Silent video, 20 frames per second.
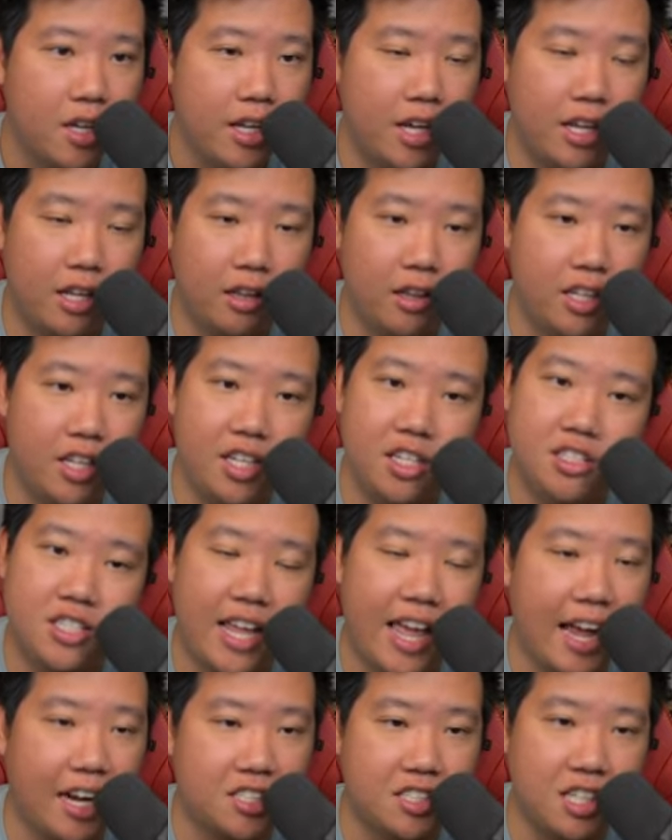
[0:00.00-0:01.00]
it leads
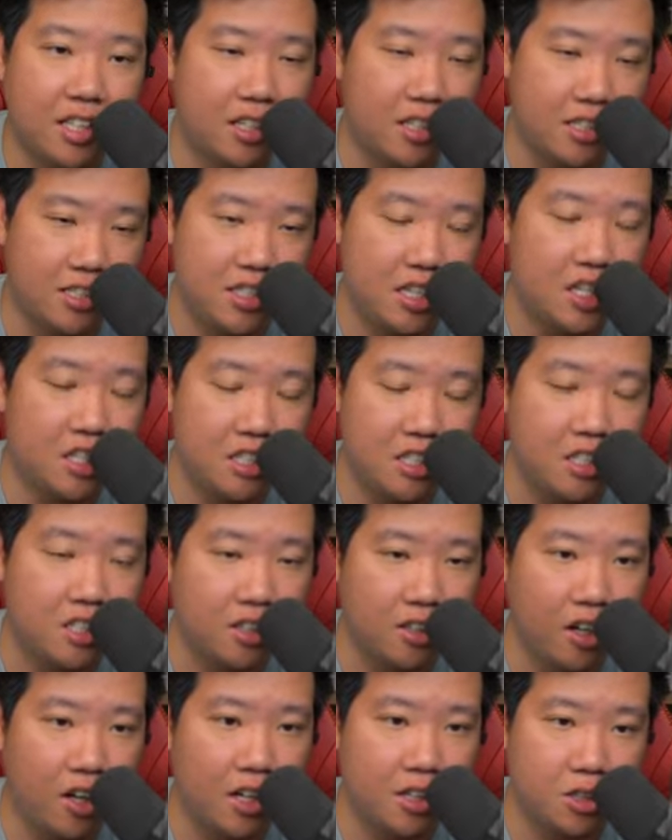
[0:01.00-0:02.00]
excellent in
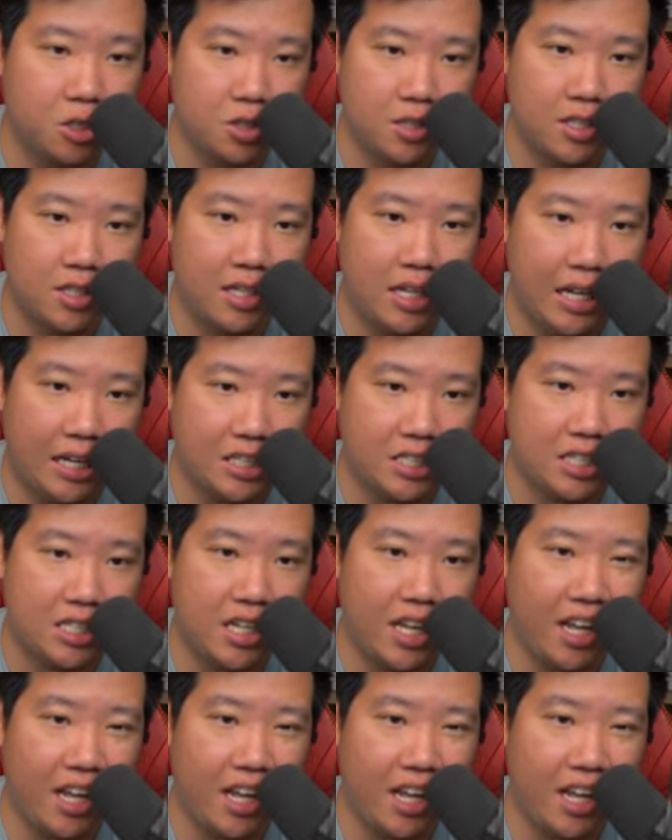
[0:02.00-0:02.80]
here onto the knights,